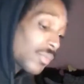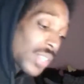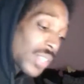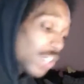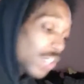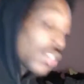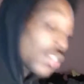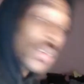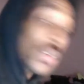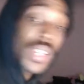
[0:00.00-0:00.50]

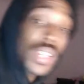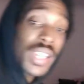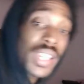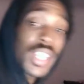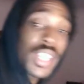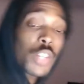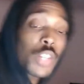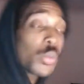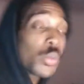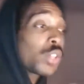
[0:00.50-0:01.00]
So then he
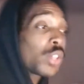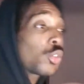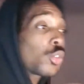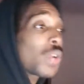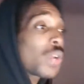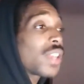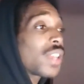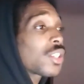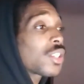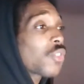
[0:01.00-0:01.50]
the real
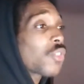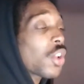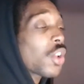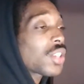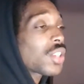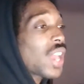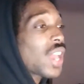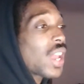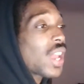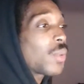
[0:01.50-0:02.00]
greatest of all
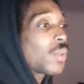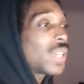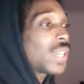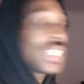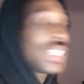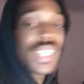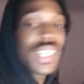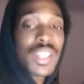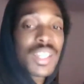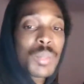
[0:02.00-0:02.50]
time. He
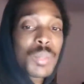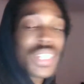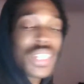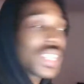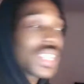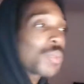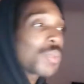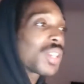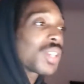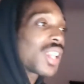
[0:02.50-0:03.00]
need to be
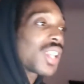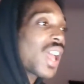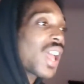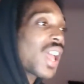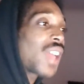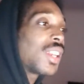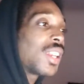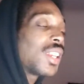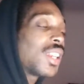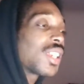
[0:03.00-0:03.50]
skipping the line,
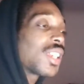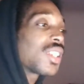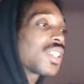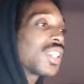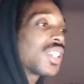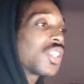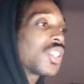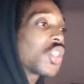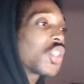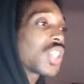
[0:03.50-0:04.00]
and niggas need
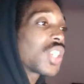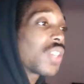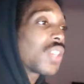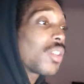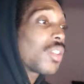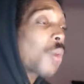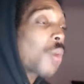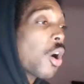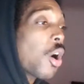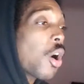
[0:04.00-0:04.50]
to just give him
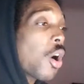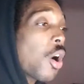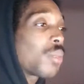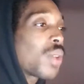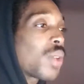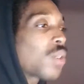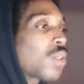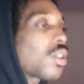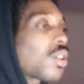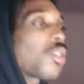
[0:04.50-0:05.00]
all the
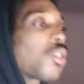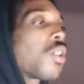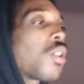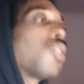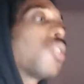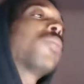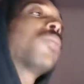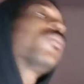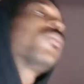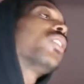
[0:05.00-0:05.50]
belts. Hold on.
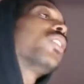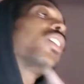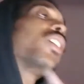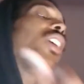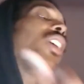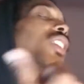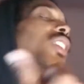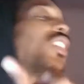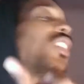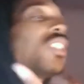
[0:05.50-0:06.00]
He
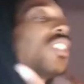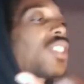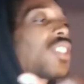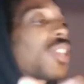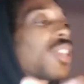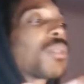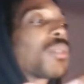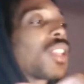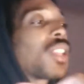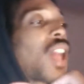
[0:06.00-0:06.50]
need to
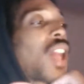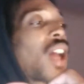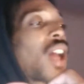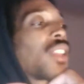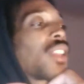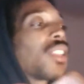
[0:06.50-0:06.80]
skip the line then.